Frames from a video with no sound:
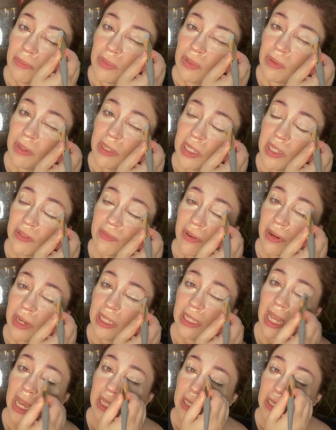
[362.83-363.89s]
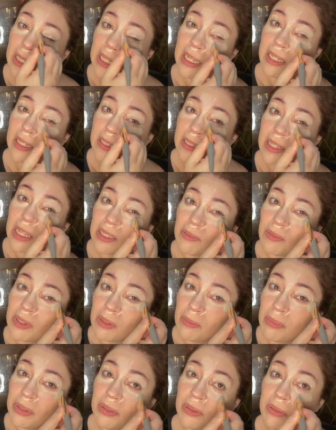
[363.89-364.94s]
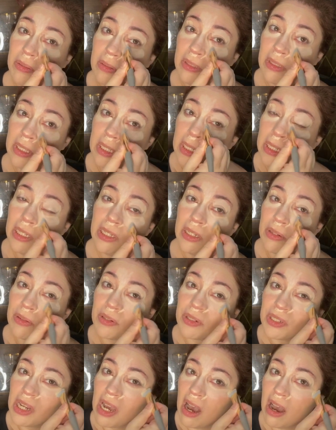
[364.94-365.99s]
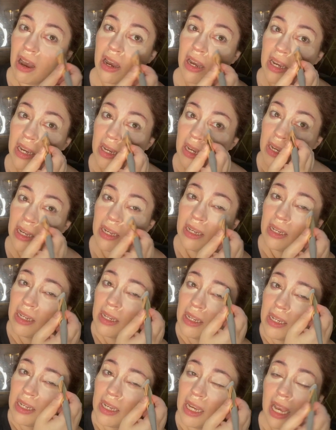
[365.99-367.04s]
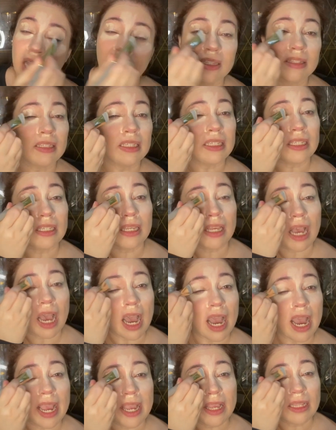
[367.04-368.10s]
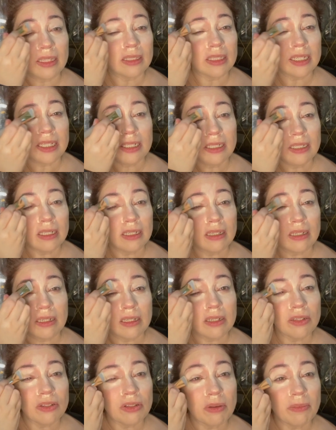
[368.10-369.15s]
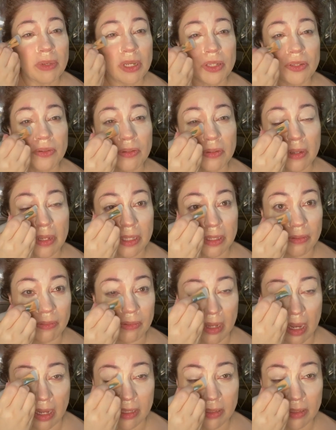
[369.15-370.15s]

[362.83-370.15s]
doing this very lightly because I don't want to pull or tug at the eyelid so much. I do not.